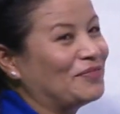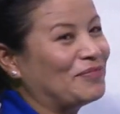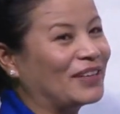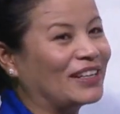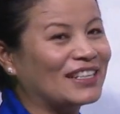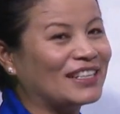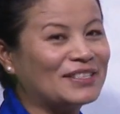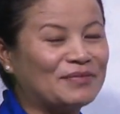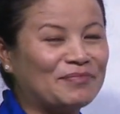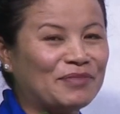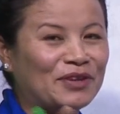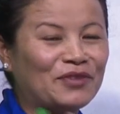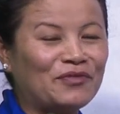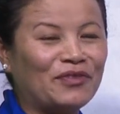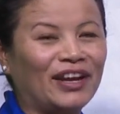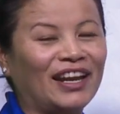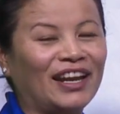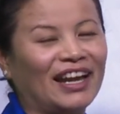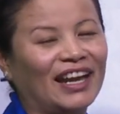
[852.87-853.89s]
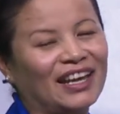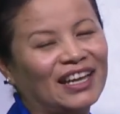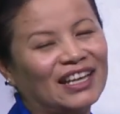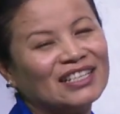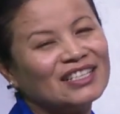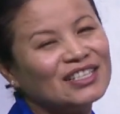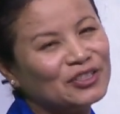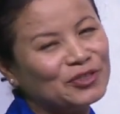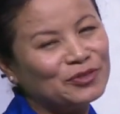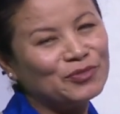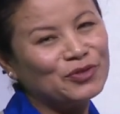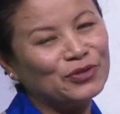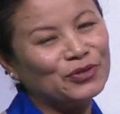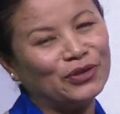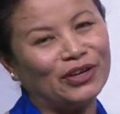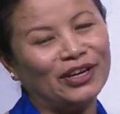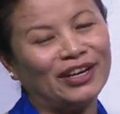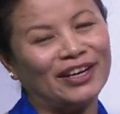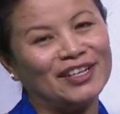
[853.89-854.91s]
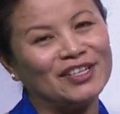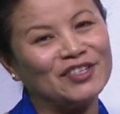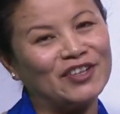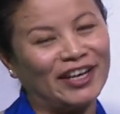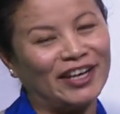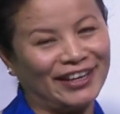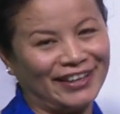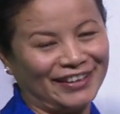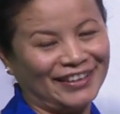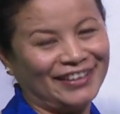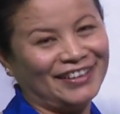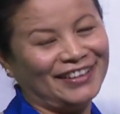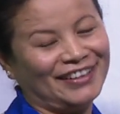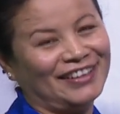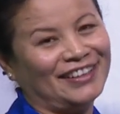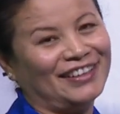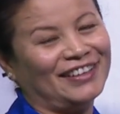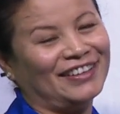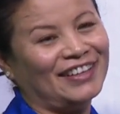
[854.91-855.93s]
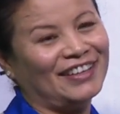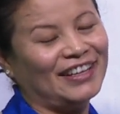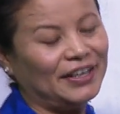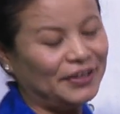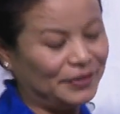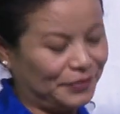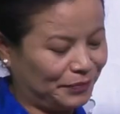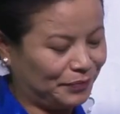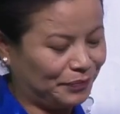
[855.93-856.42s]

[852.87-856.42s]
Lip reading: because meanwhile I assume you all are trying. Okay?